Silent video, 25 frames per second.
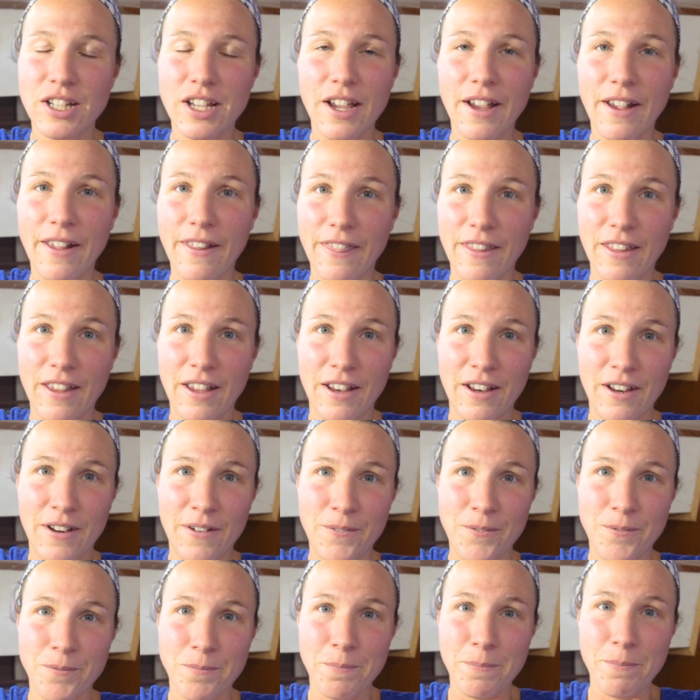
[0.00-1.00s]
And
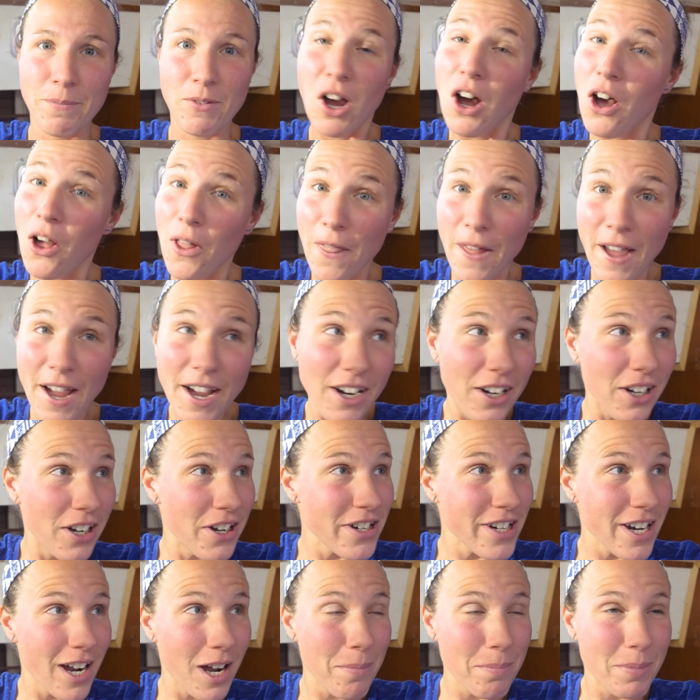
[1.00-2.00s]
then all that on
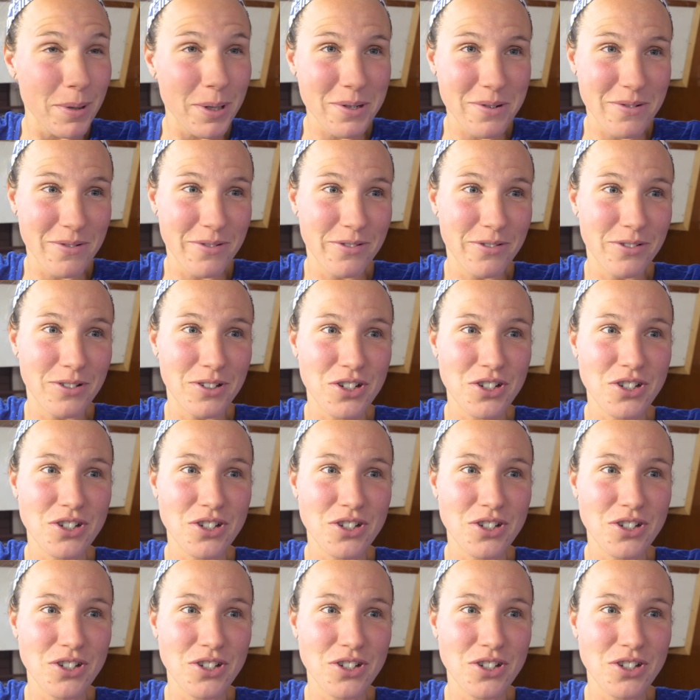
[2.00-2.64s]
top of